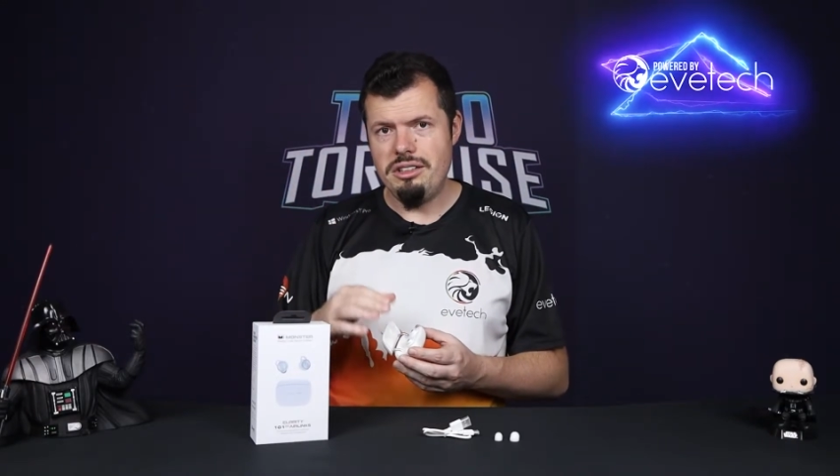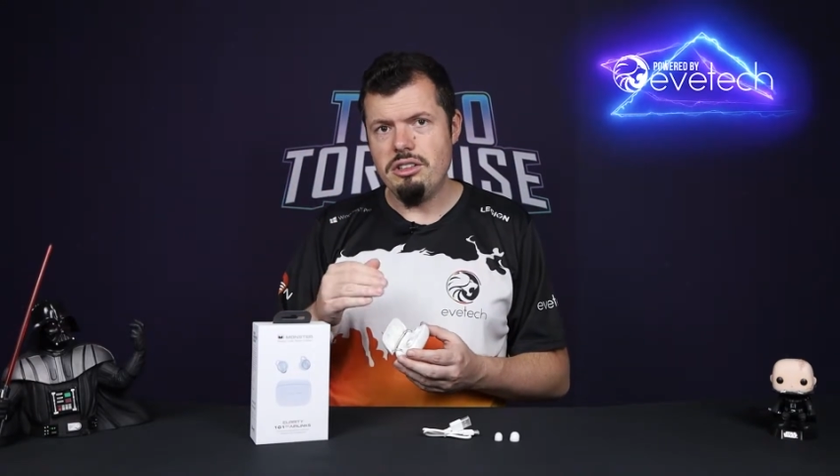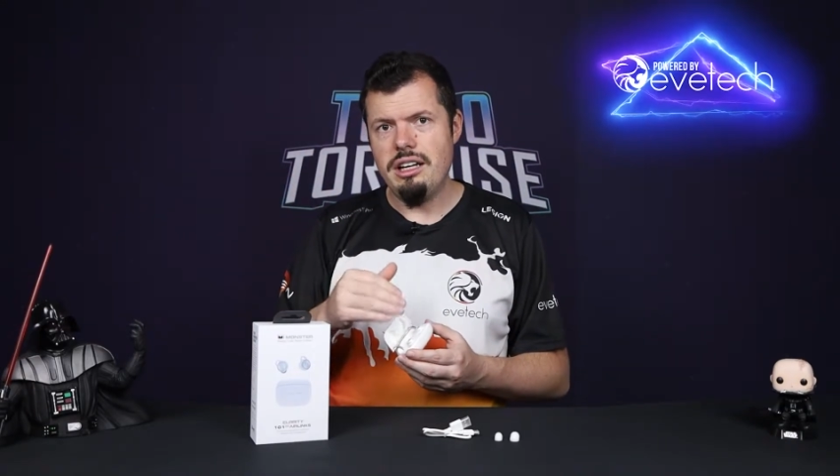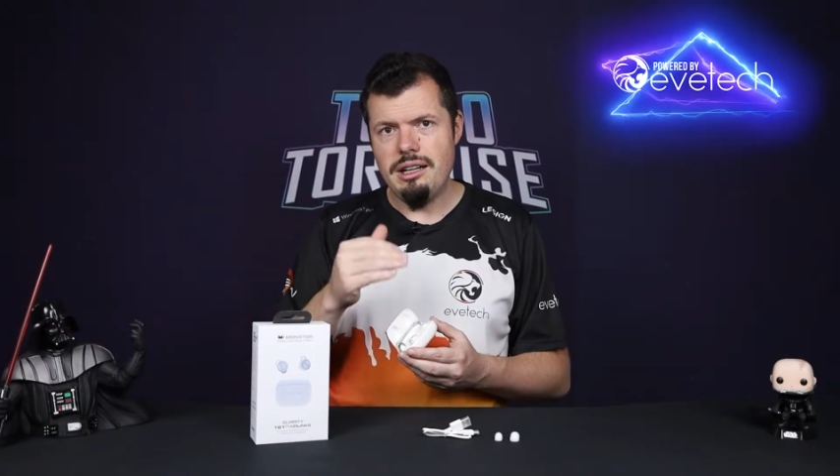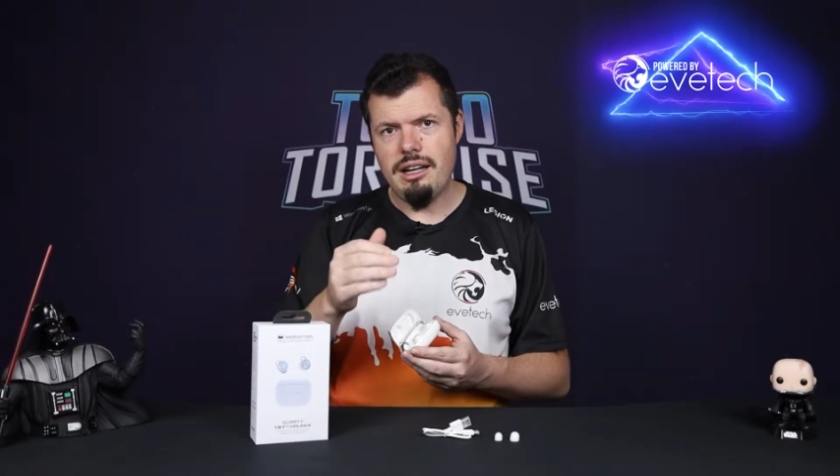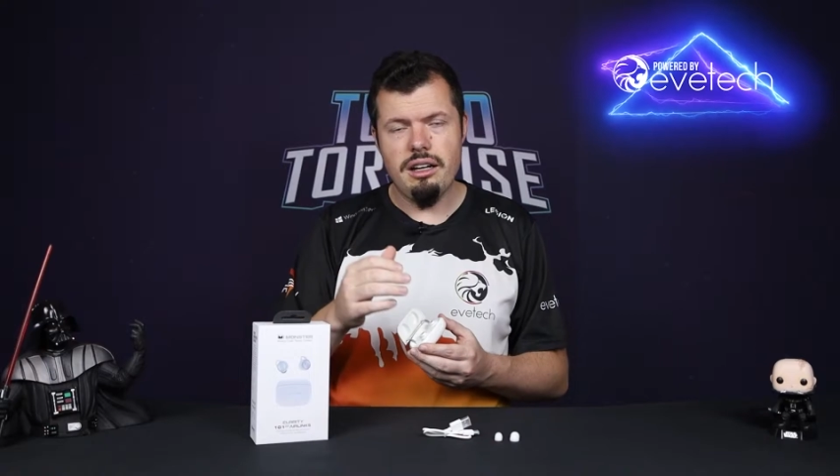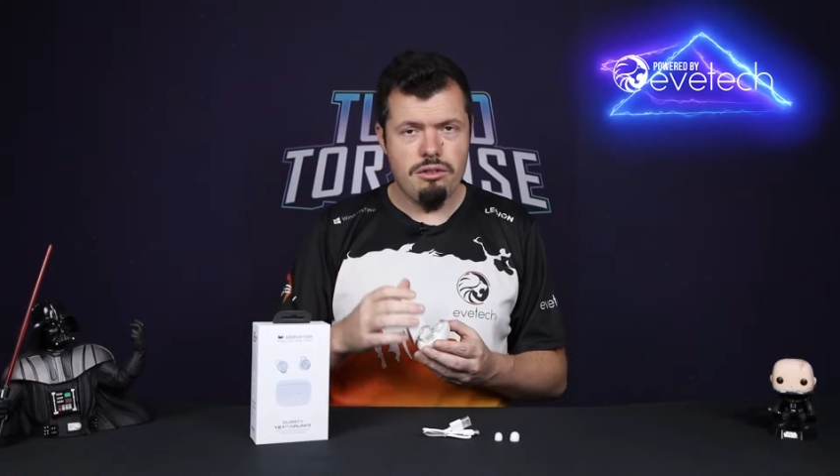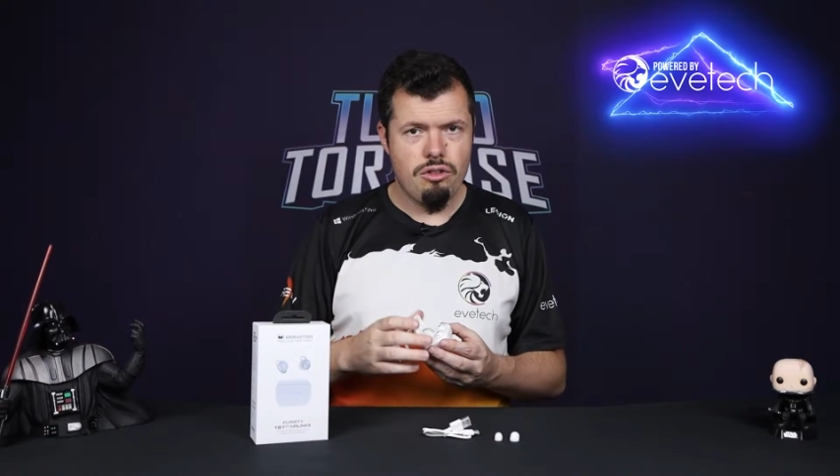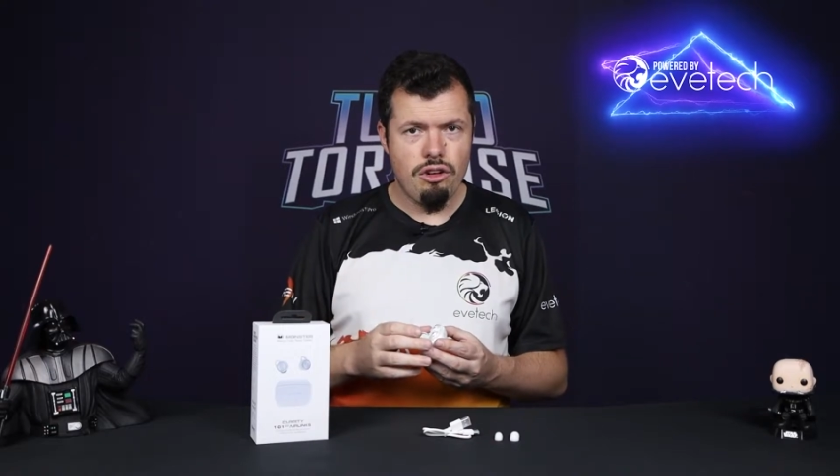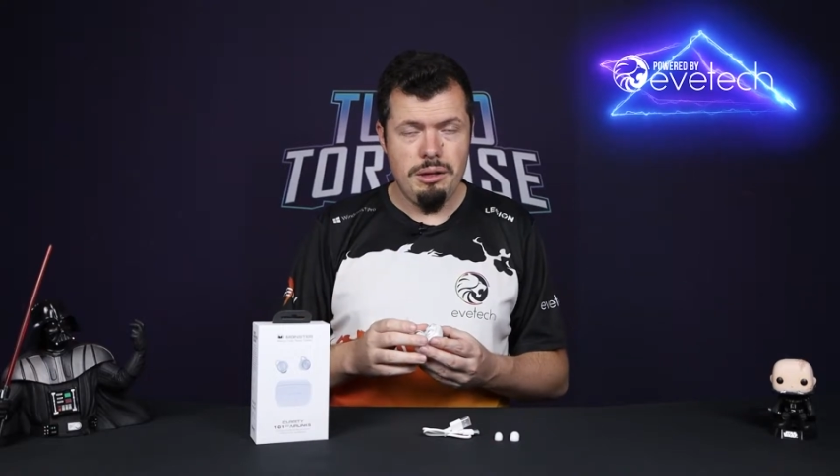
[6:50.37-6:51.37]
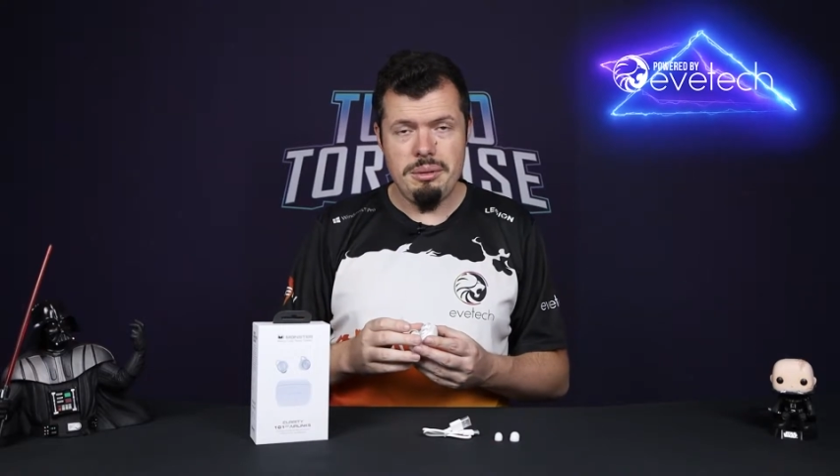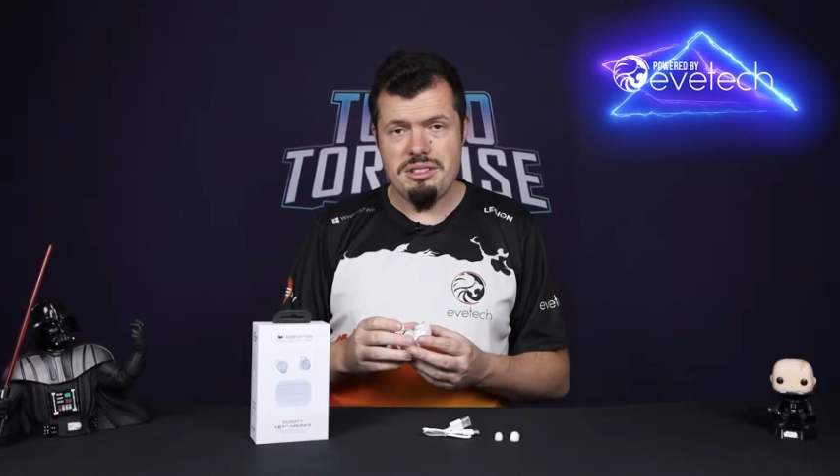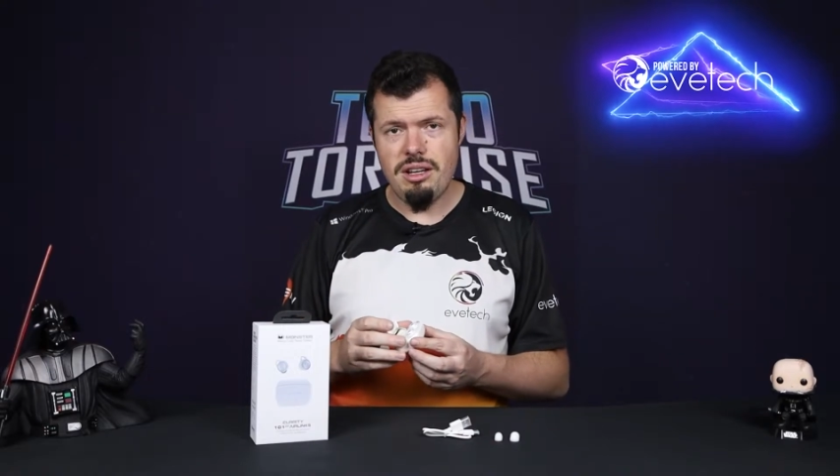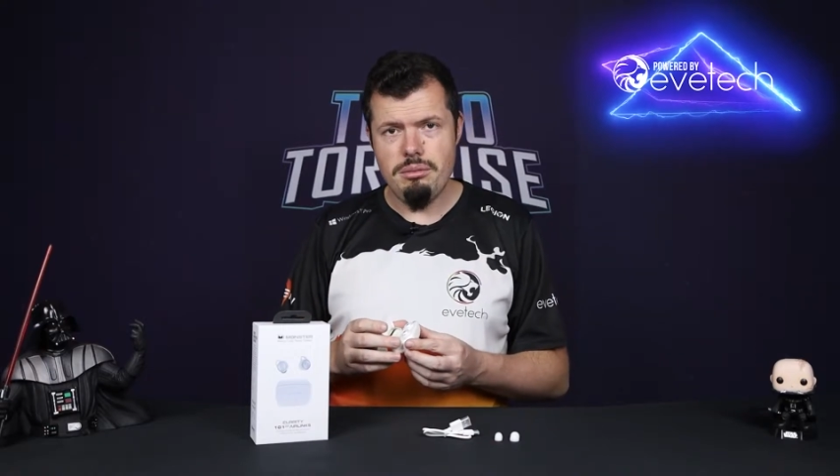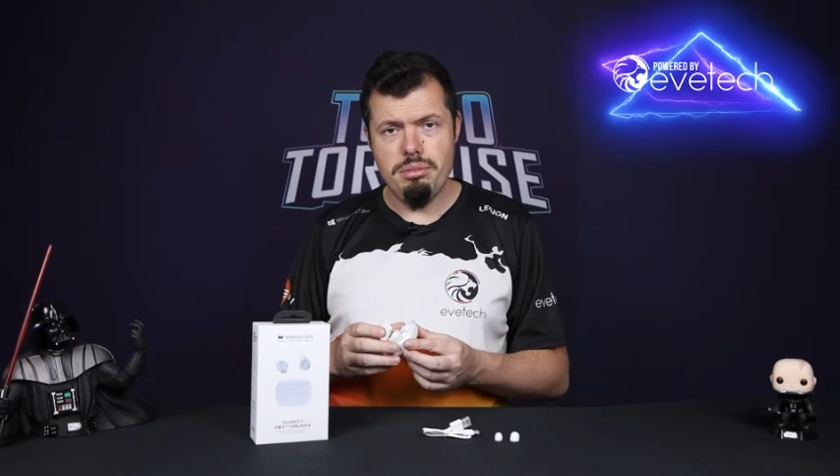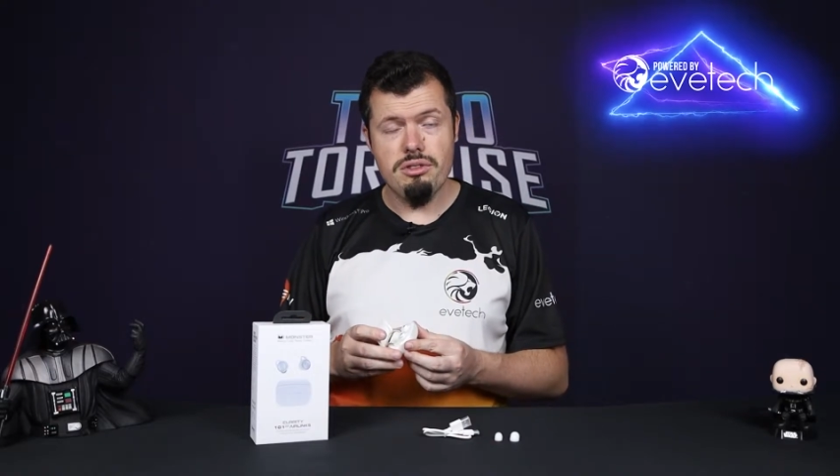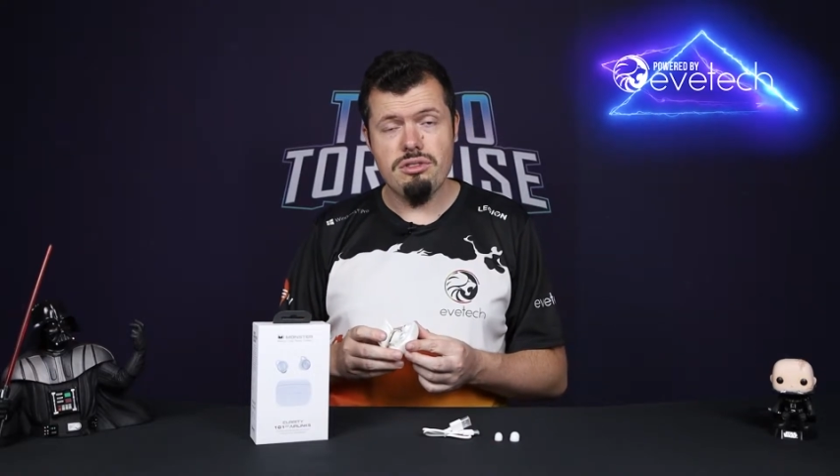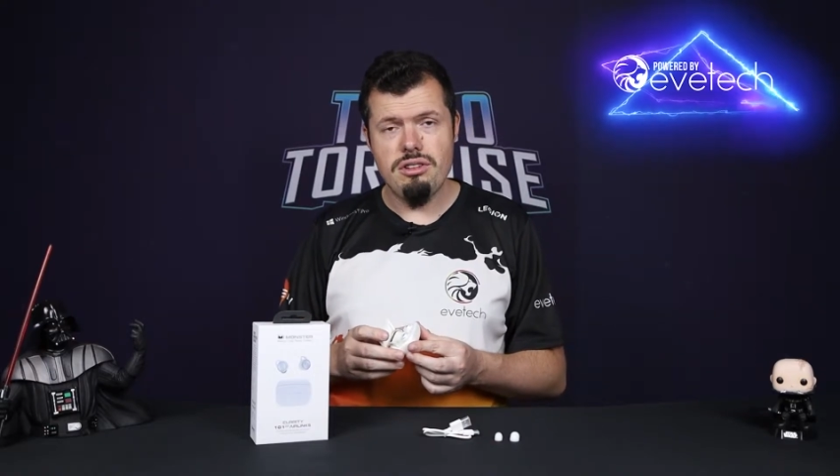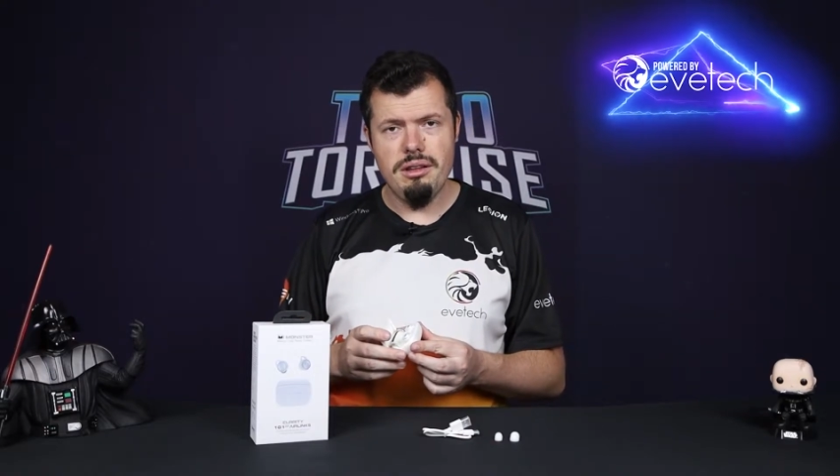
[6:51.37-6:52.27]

You get like a 30% boost to